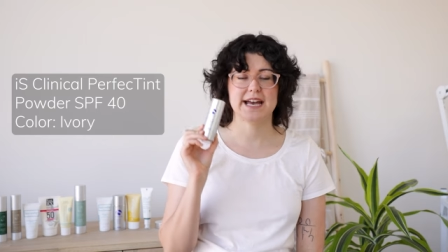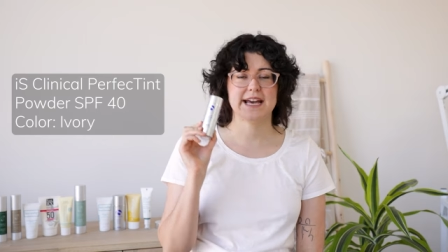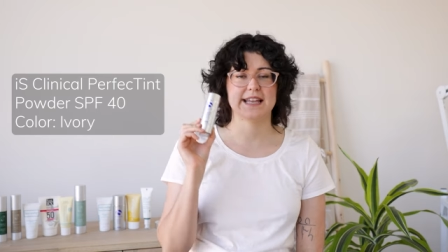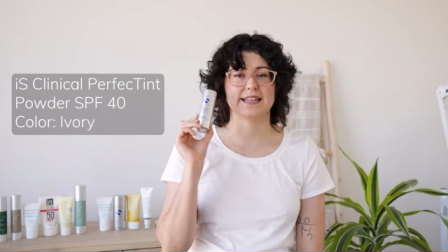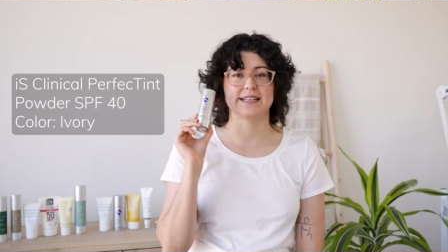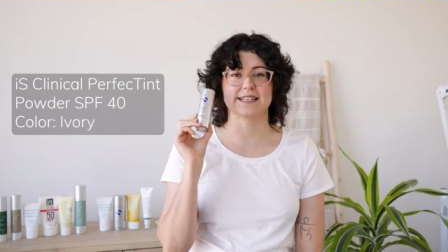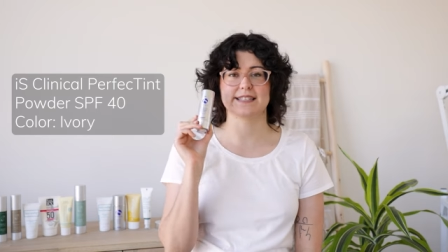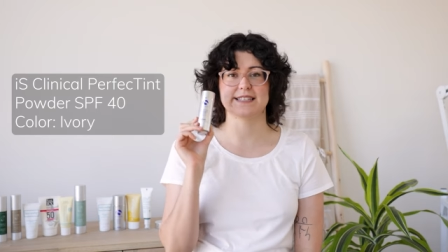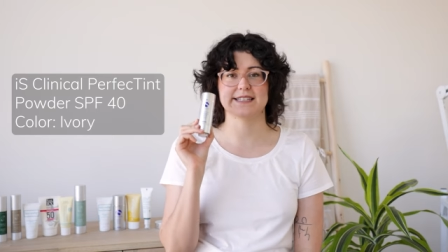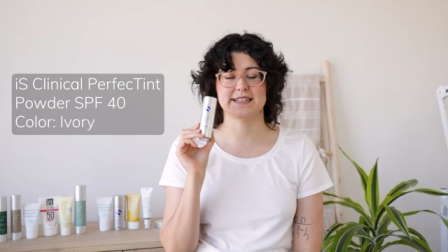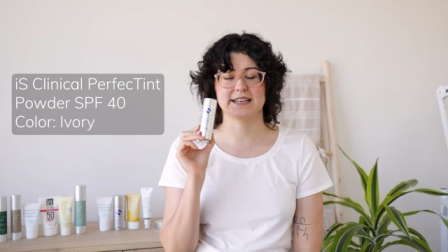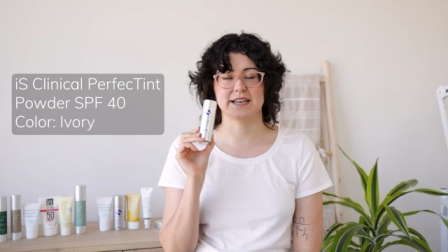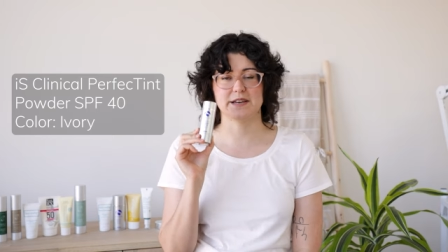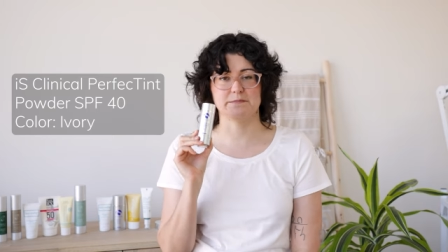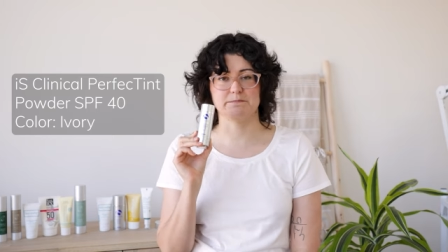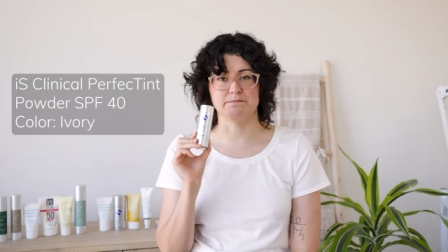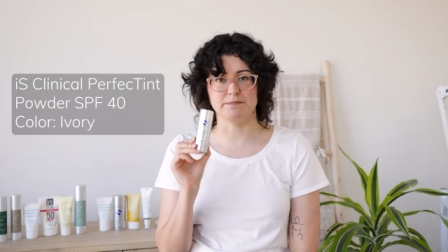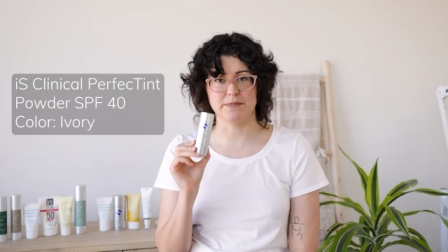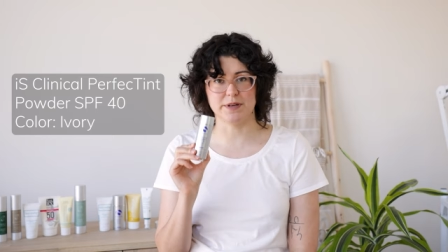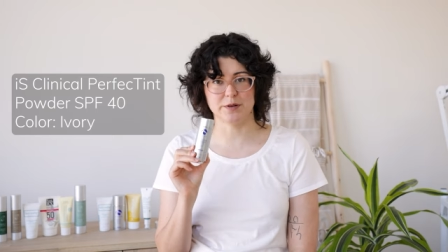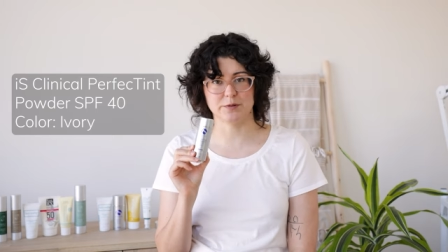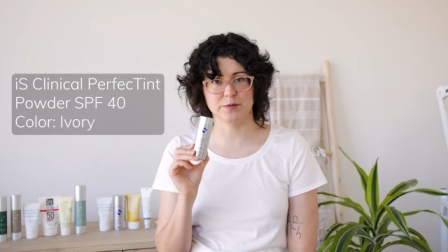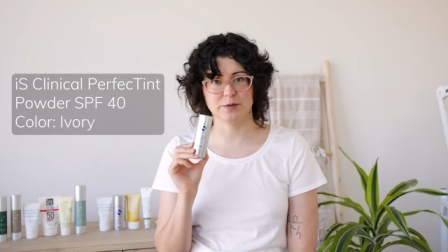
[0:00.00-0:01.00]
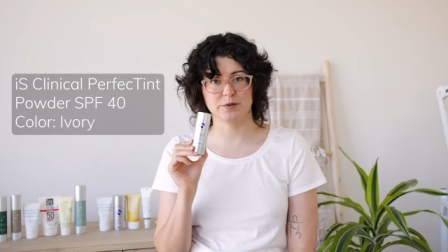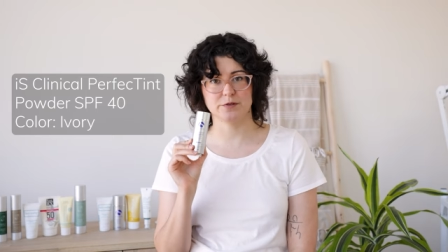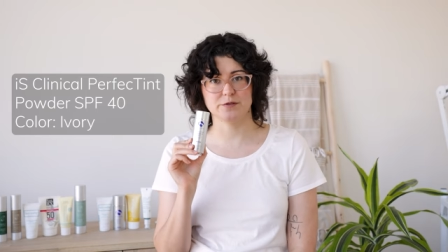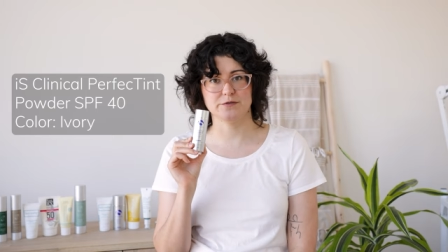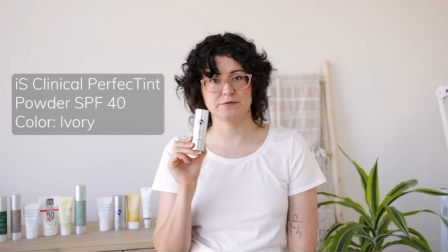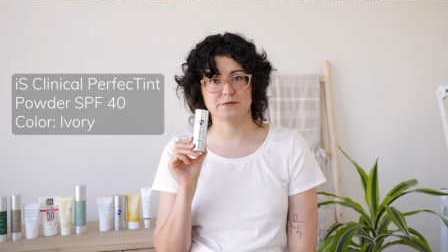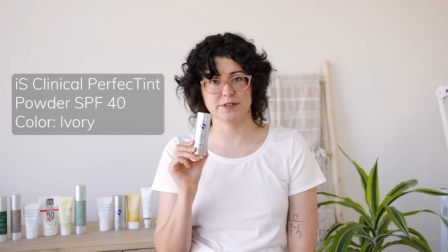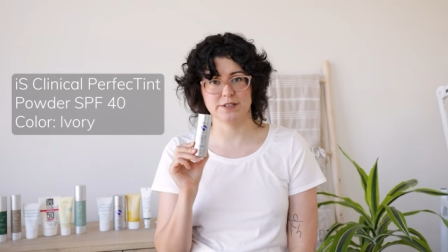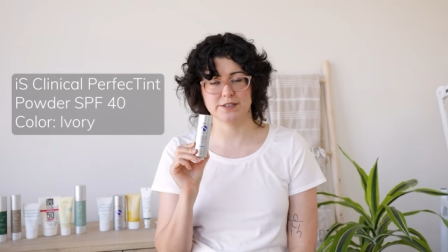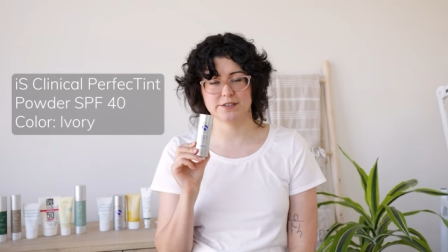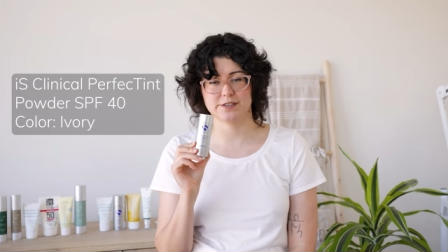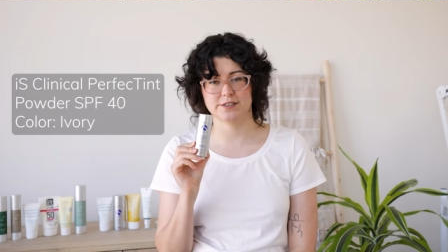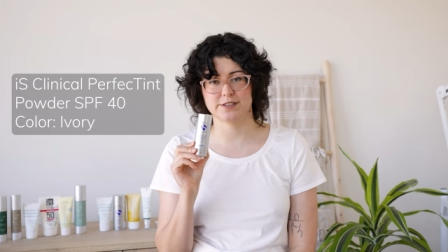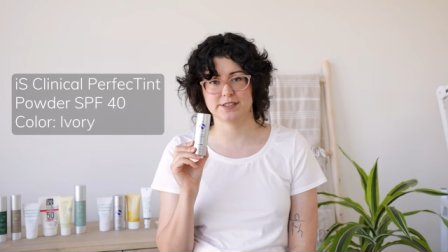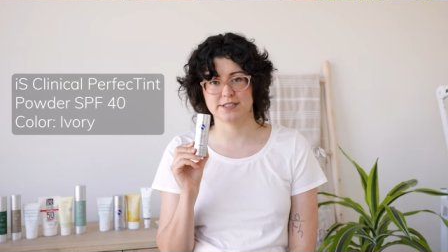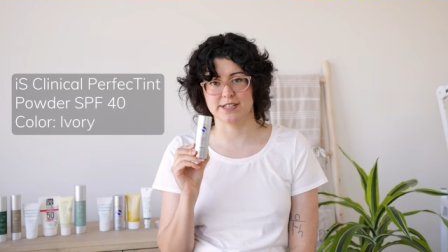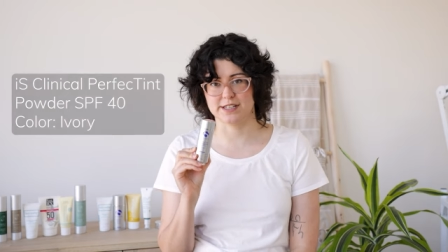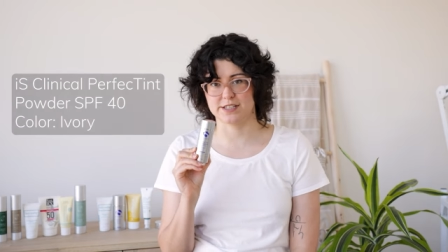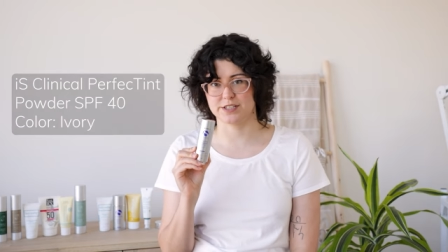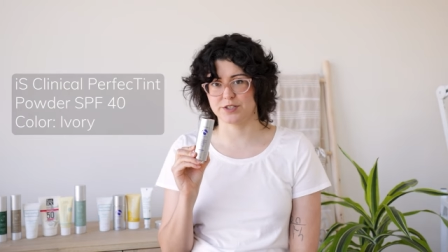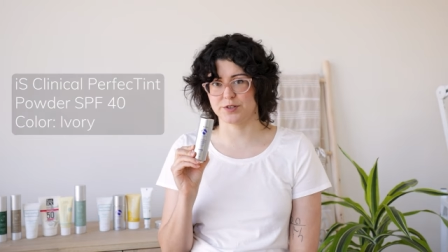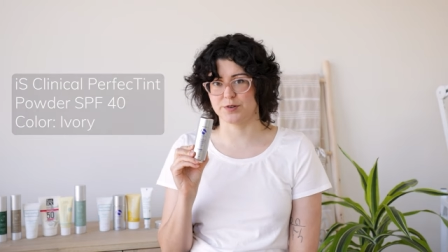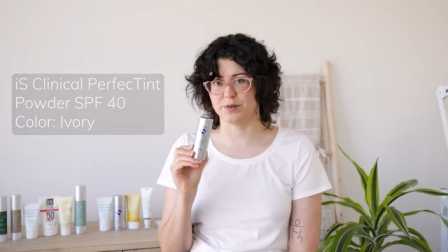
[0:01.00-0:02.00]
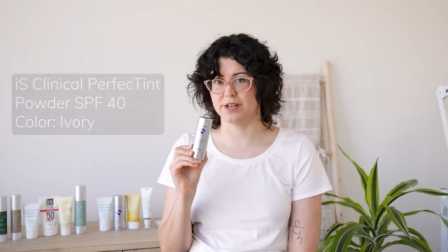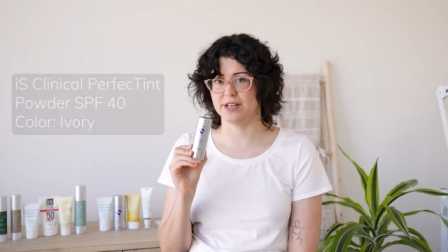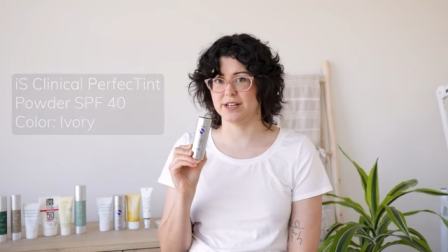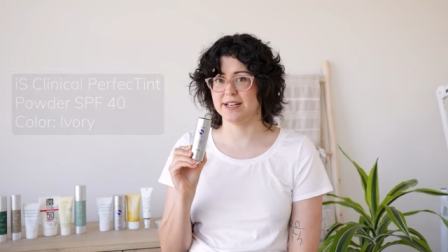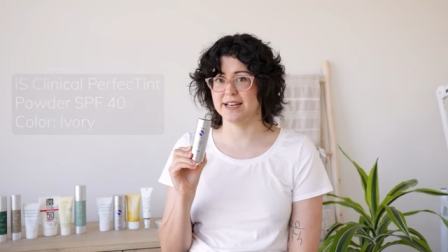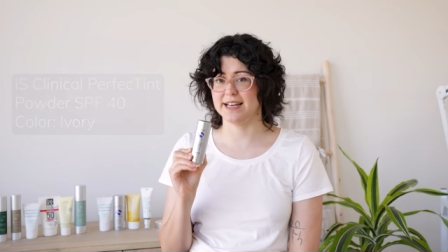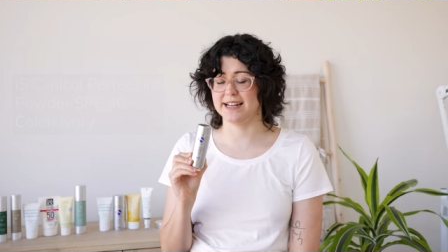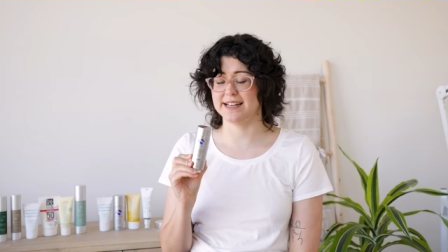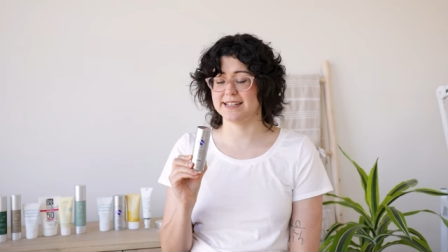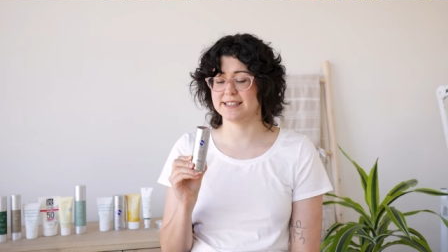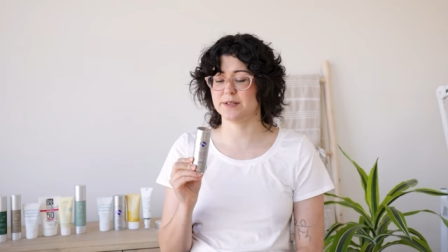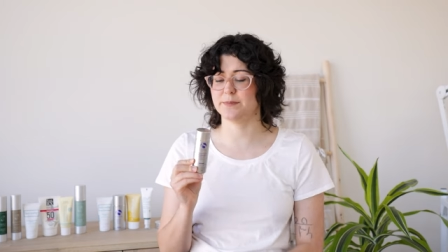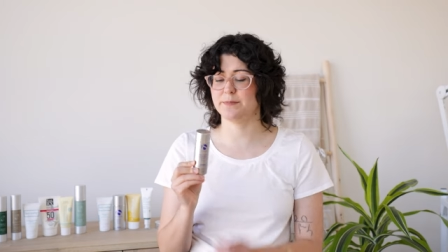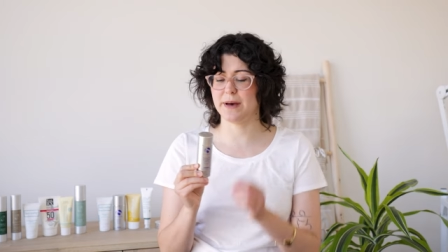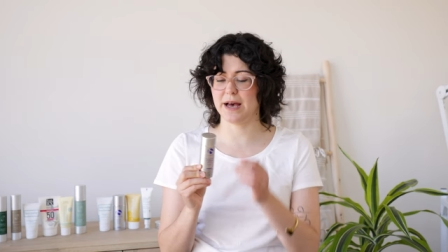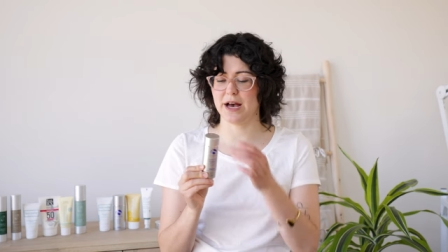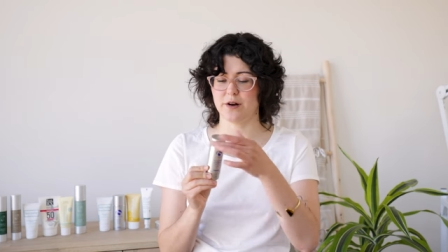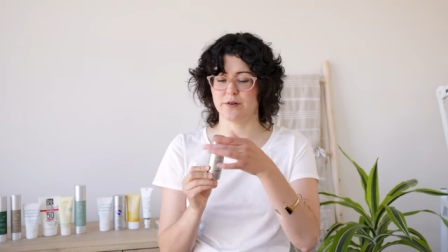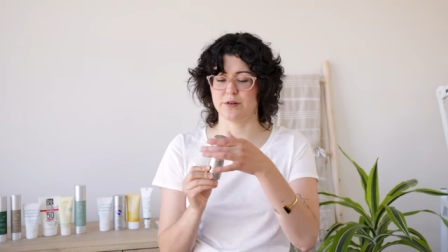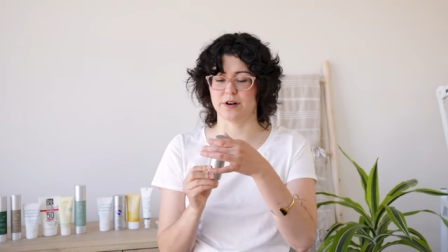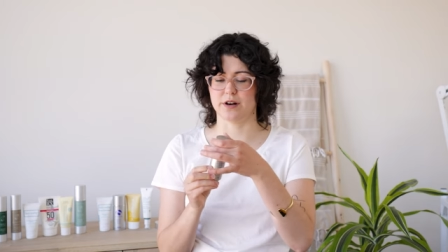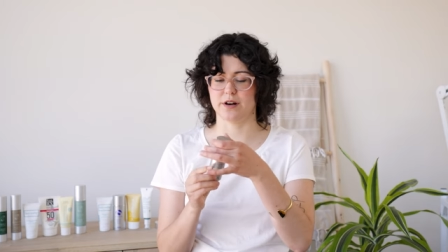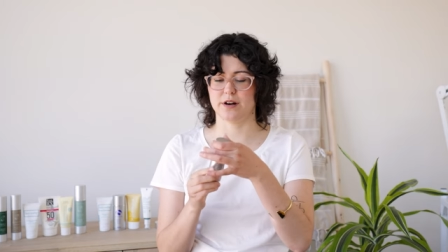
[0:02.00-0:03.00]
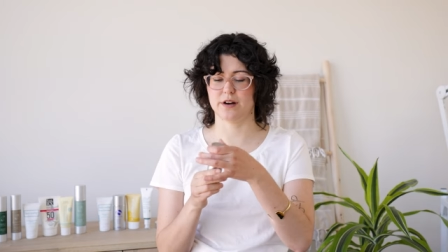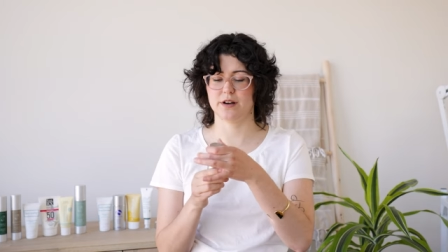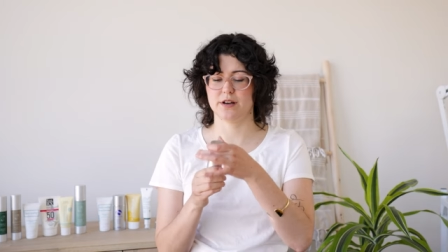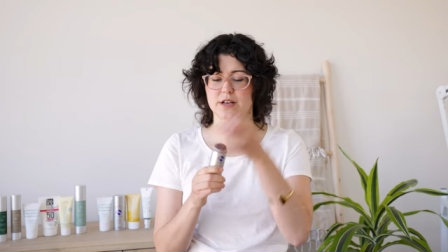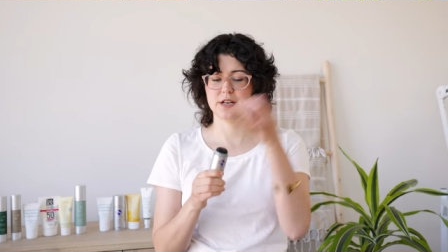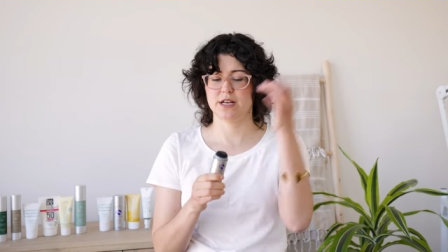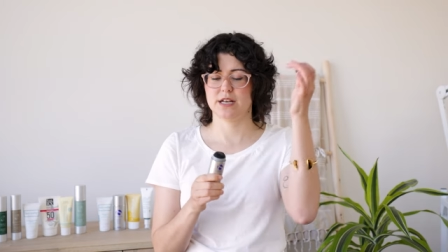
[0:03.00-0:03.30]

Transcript: This is a mineral filter sunscreen and it's a powder.